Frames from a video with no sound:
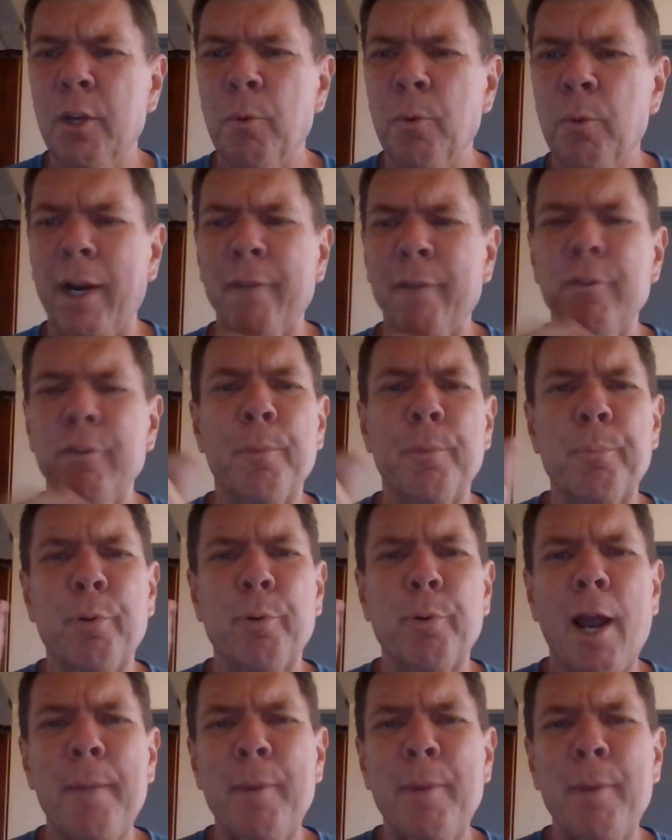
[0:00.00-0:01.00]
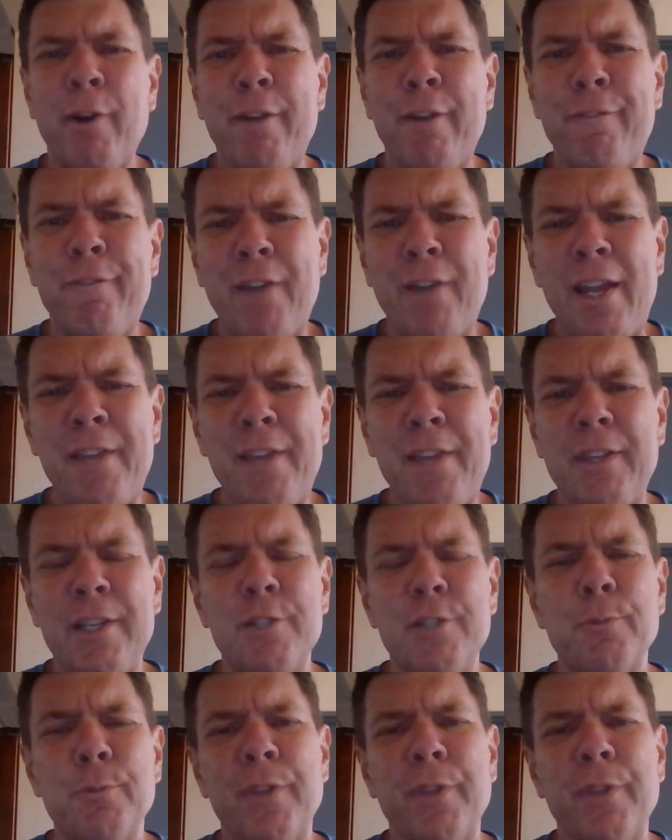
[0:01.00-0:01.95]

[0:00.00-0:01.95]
Whatever the primary faith is